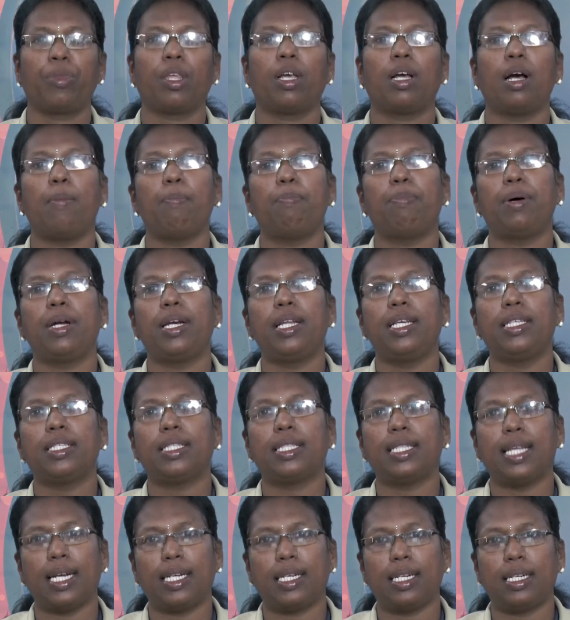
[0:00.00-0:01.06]
Companies
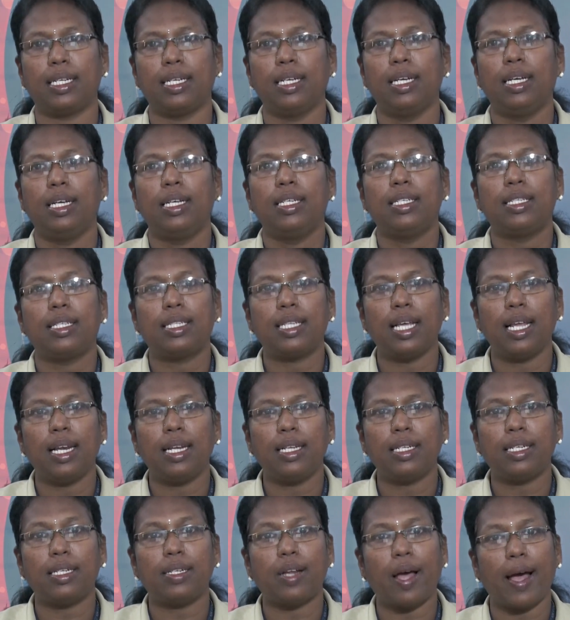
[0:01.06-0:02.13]
that
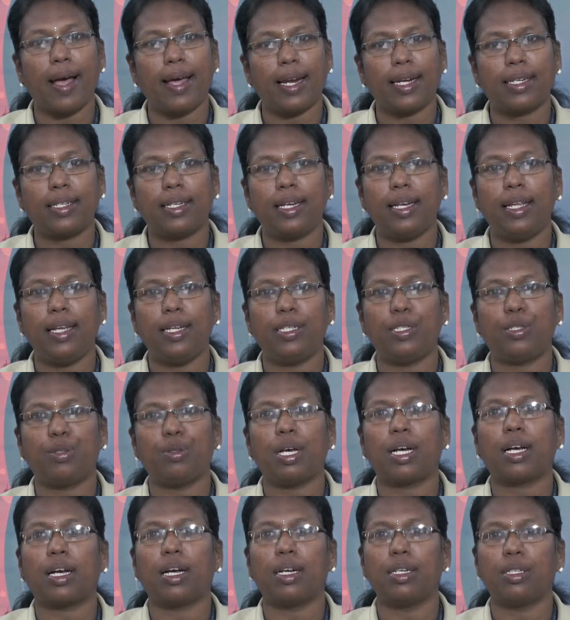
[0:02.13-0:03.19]
sell directly to
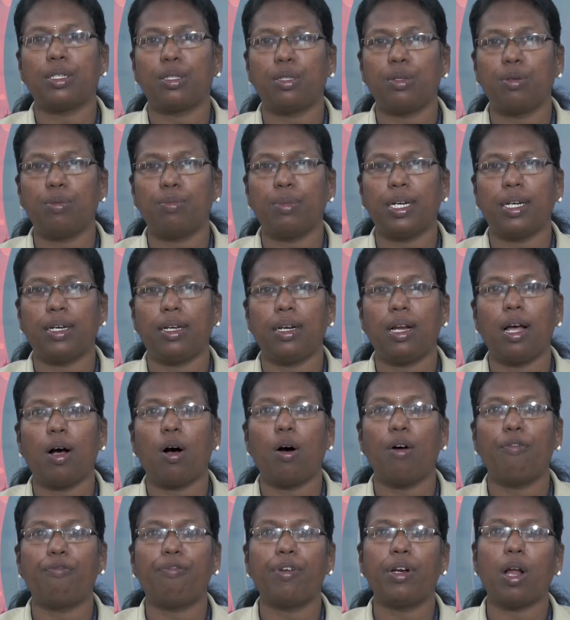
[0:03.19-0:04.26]
the consumer
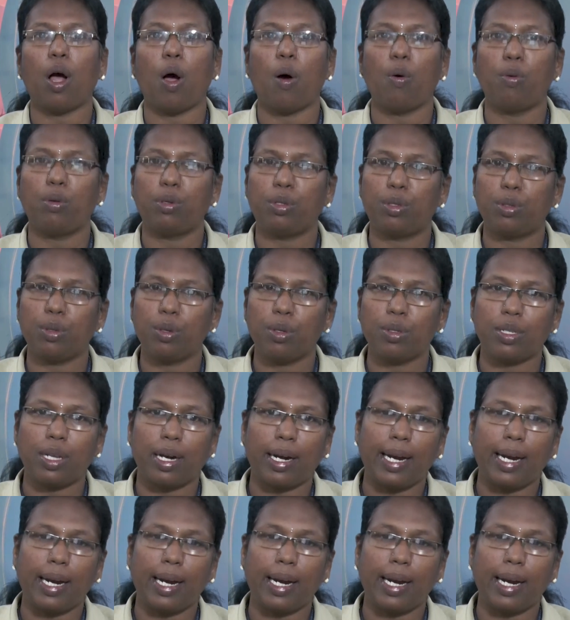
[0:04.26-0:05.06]
often outsource